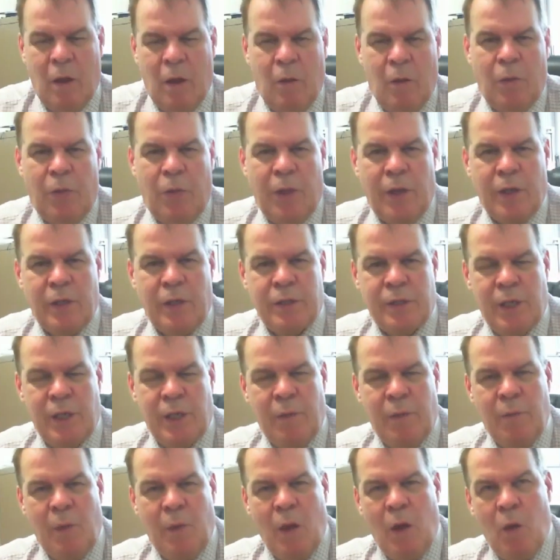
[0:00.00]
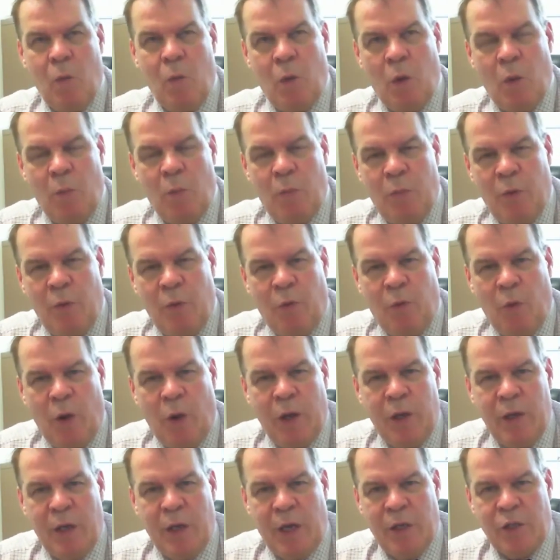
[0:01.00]
Well, thanks, Sam. Well, before
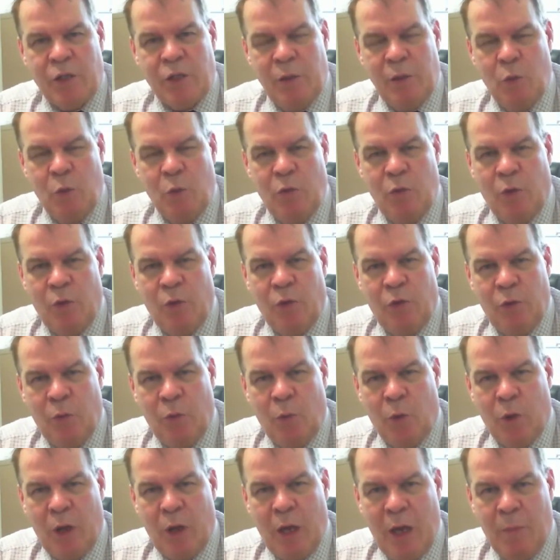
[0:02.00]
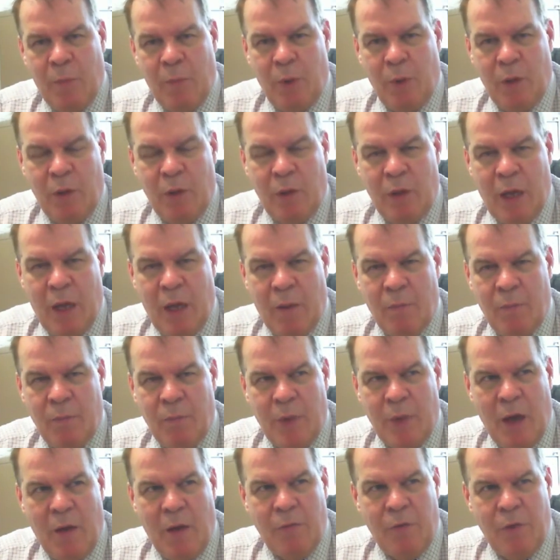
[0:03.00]
I actually move on to what happened
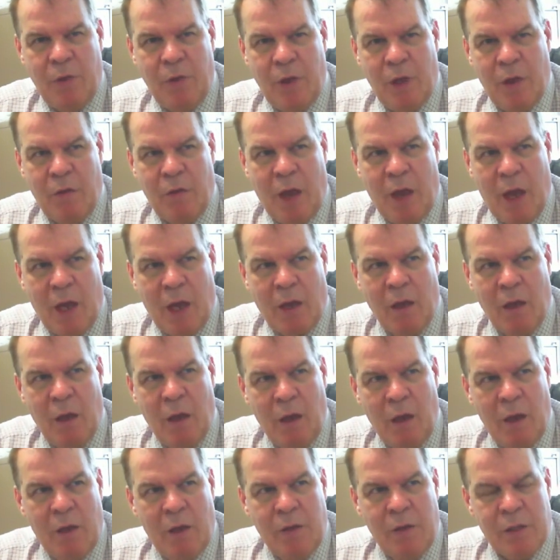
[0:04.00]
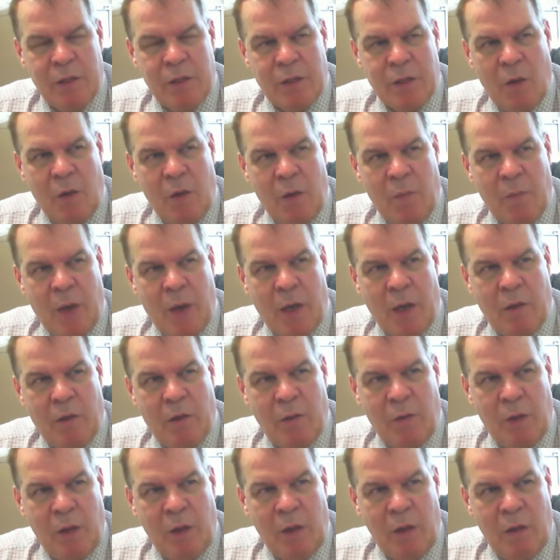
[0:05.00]
um, after the attack, just going back
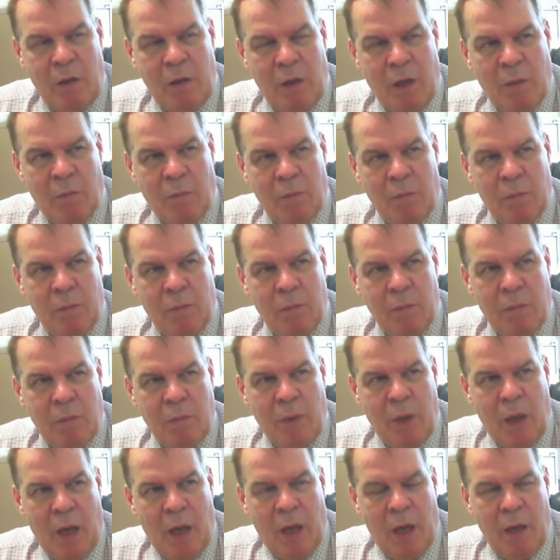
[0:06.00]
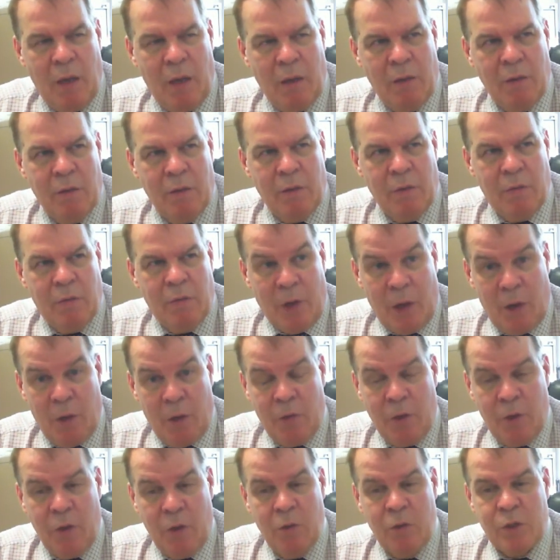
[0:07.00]
to the um, uh, the fellow
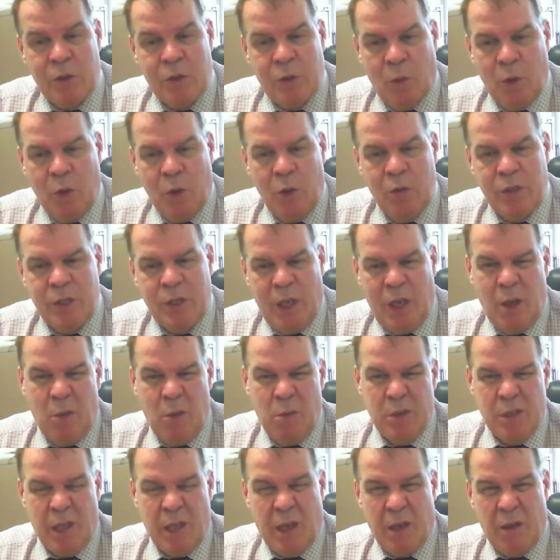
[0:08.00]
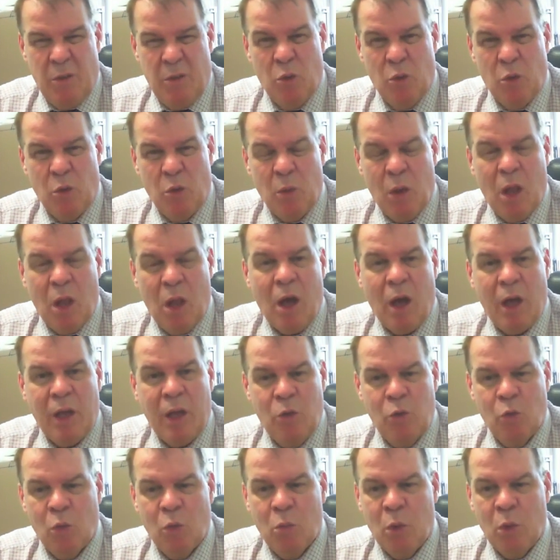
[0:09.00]
that you saw, you said he was like a normal
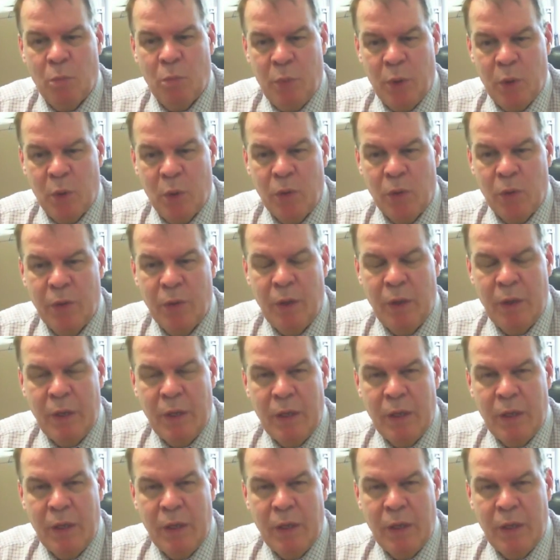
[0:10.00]
height, normal build.